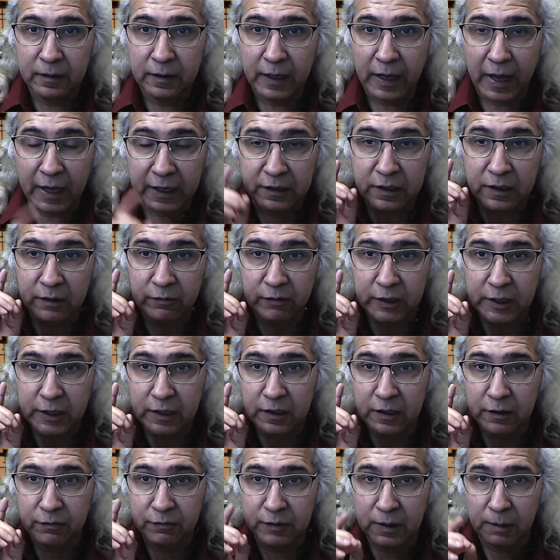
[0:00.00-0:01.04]
Activity
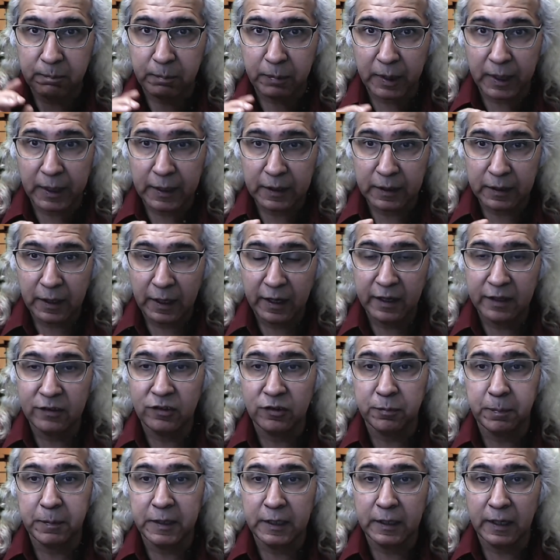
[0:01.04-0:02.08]
of the brain has
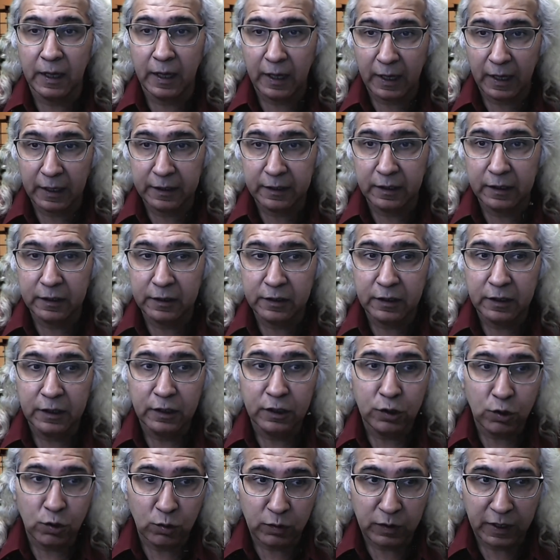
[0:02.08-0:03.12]
been added
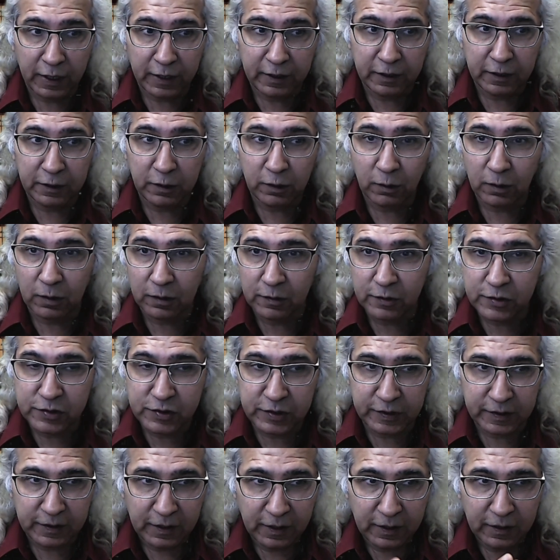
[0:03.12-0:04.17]
to
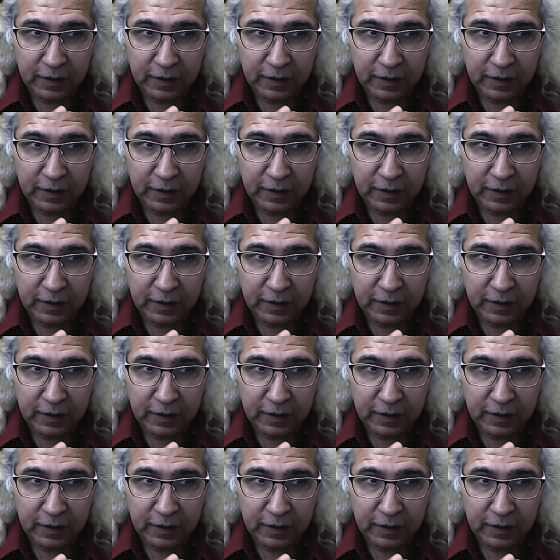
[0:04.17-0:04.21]
narratology.